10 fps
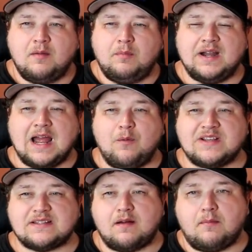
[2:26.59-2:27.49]
but I
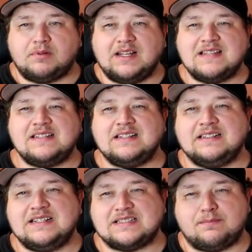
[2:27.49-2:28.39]
was
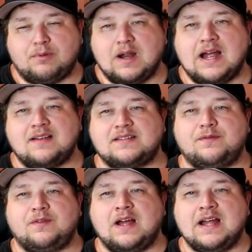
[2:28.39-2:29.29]
pleasantly surprised to
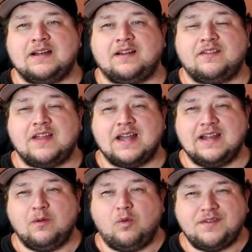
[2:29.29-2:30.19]
find that
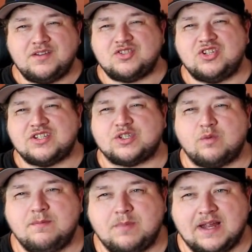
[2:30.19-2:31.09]
it wasn't just
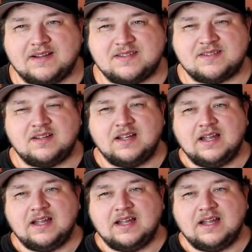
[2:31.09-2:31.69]
swim baits.